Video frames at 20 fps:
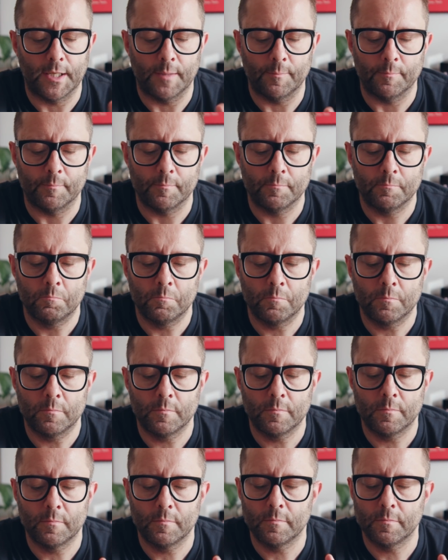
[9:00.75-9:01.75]
a
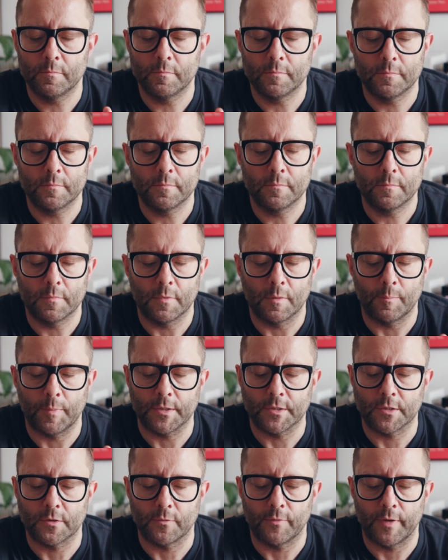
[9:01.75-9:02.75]

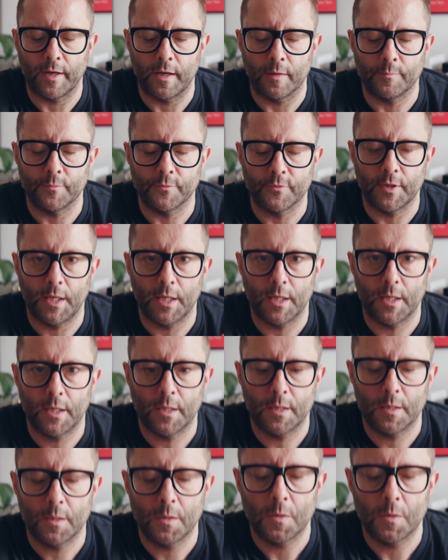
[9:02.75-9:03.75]
bunch of albums here.